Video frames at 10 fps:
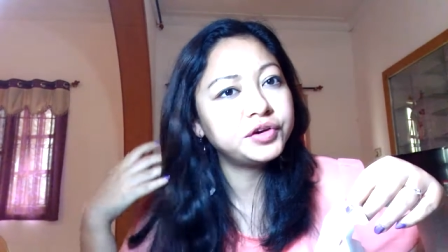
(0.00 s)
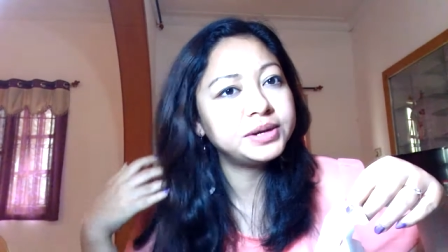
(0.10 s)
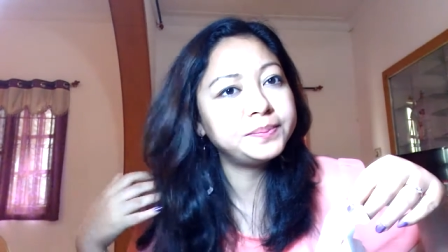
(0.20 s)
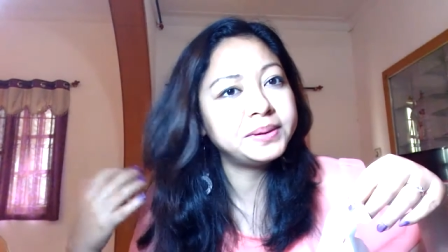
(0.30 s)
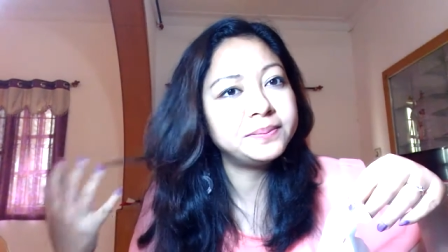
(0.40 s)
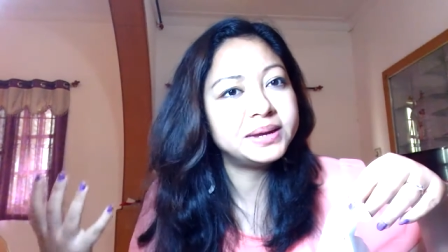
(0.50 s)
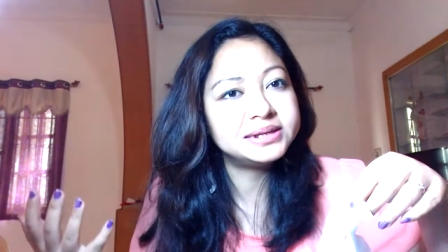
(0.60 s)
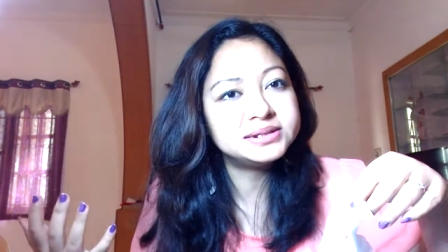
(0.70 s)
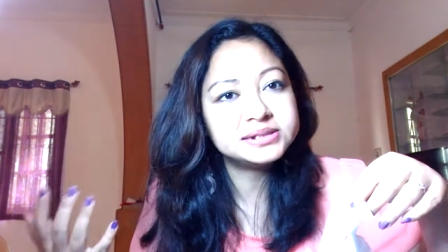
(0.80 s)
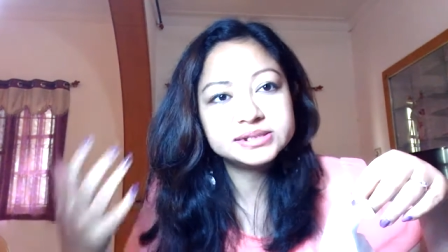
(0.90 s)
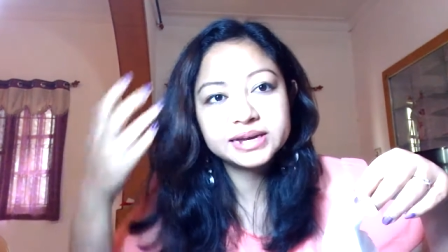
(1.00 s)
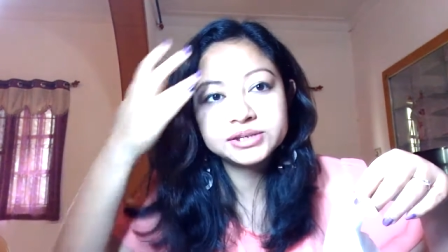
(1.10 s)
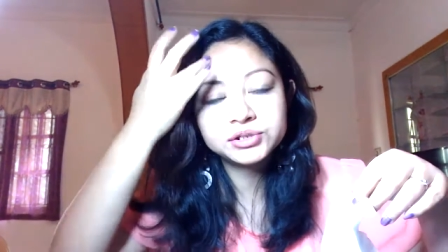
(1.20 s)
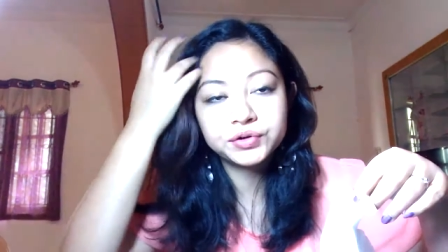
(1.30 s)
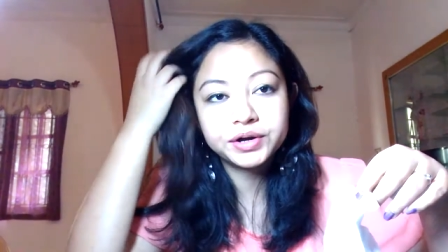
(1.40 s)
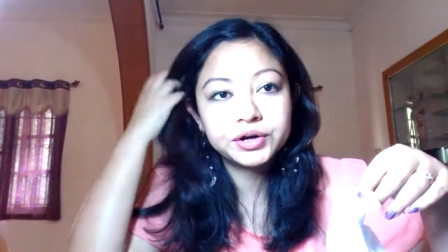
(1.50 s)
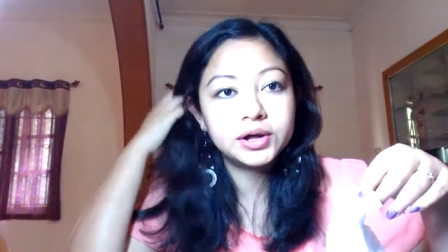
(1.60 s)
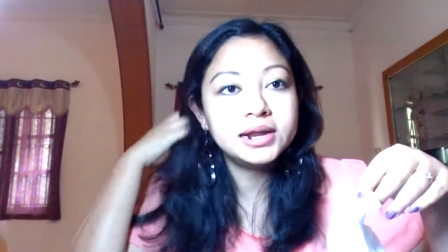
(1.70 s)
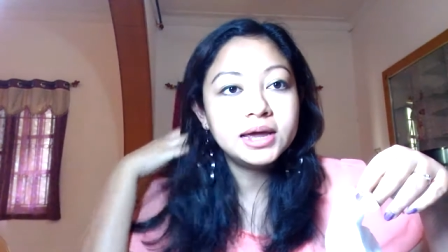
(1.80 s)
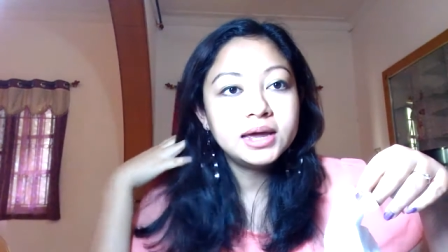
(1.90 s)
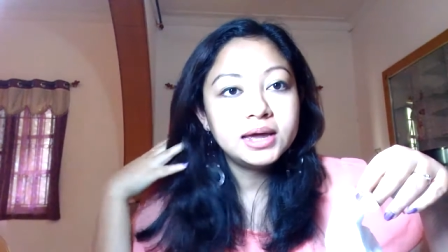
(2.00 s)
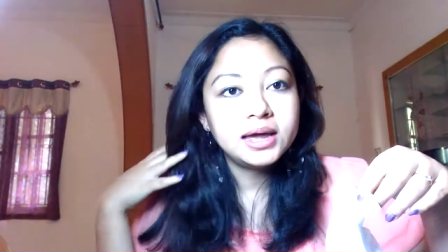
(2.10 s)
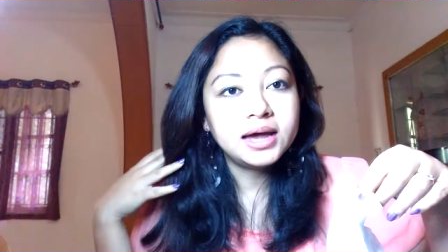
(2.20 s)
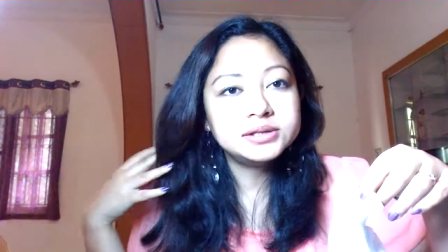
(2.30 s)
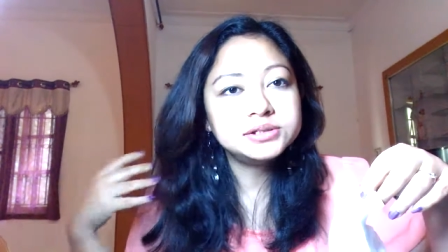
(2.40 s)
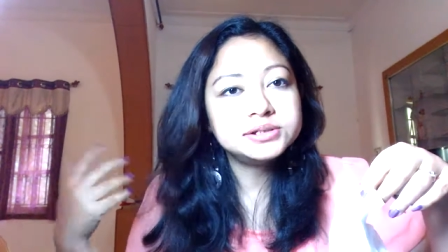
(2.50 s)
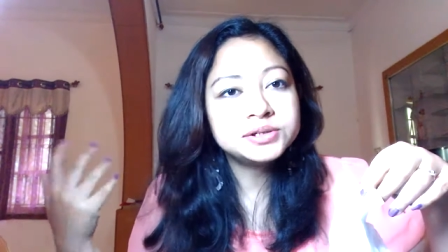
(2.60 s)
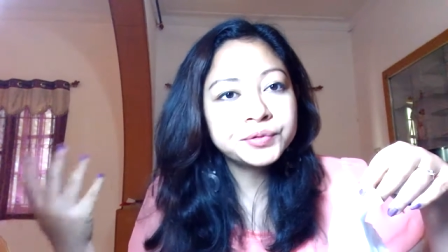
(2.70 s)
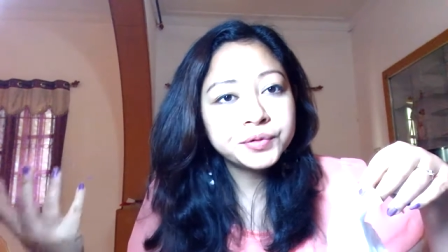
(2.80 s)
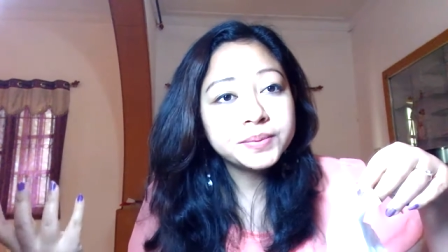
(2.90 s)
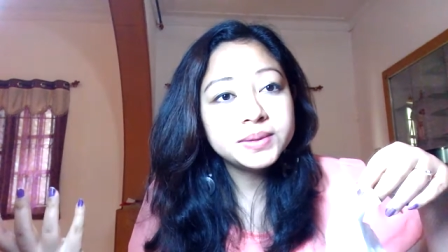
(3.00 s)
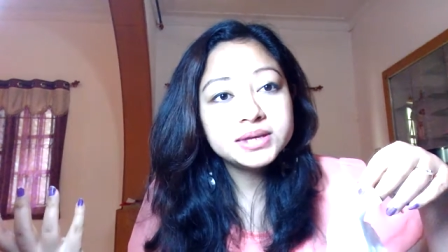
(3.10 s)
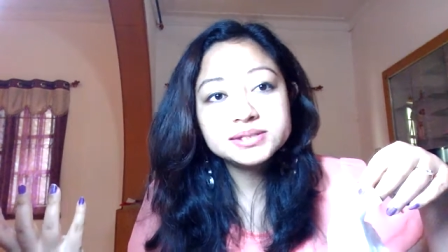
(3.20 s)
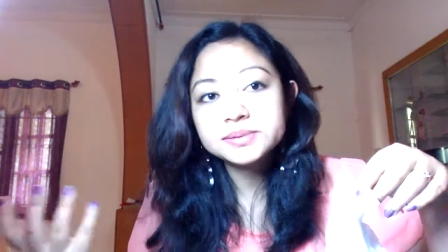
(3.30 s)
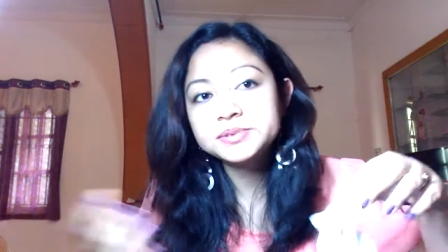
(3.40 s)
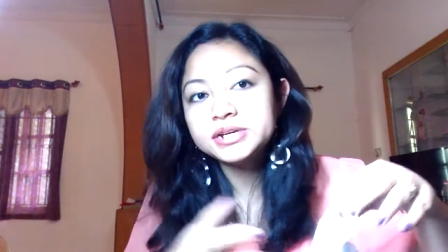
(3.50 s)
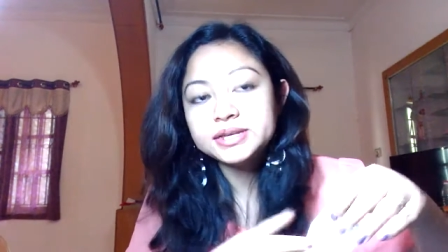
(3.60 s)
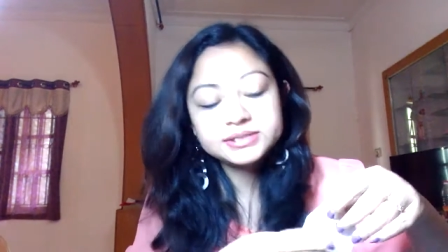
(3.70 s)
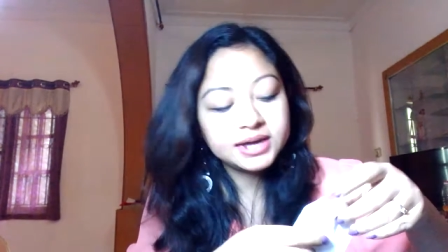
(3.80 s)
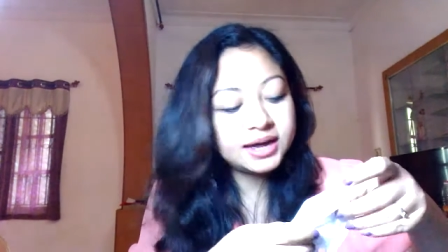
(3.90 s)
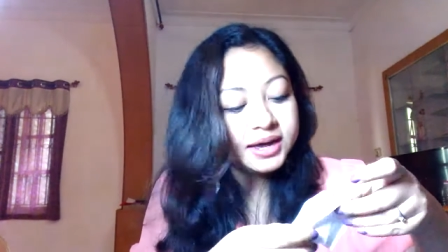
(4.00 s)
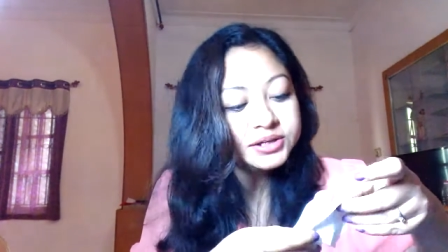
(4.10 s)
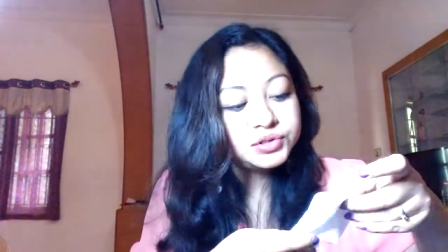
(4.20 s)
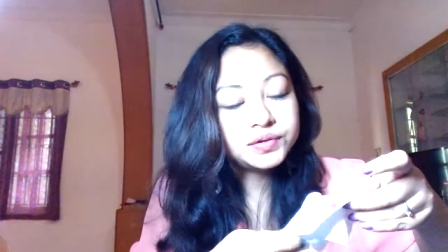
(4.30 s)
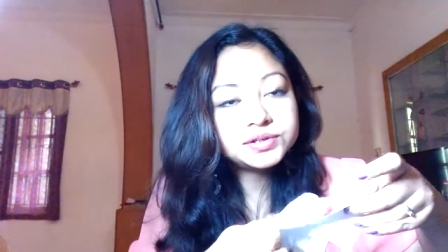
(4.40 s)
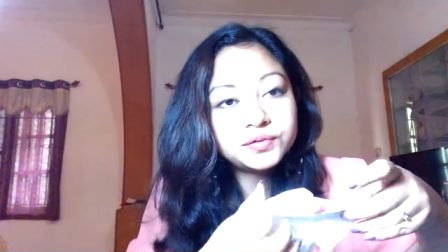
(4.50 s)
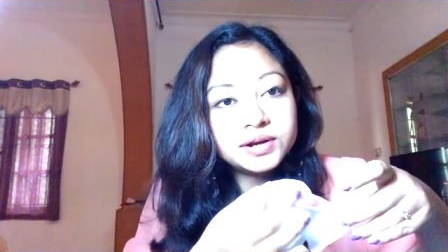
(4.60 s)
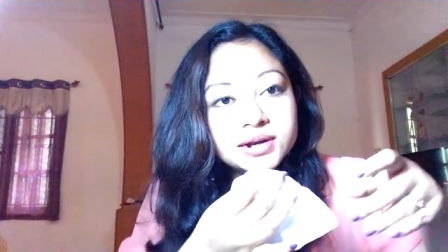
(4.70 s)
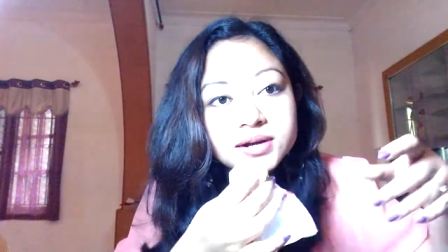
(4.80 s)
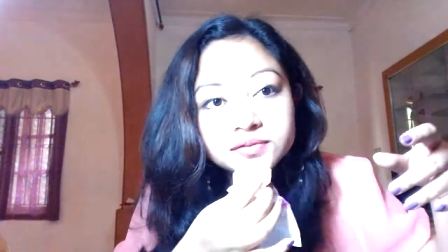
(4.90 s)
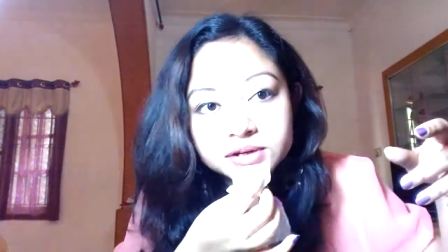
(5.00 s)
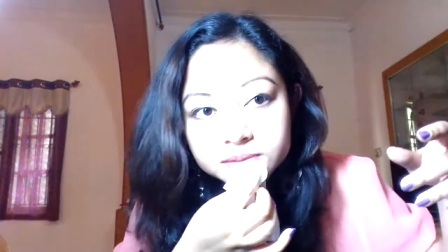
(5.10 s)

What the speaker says: pigmented texture and all, and just creamy in substance. I just really love it.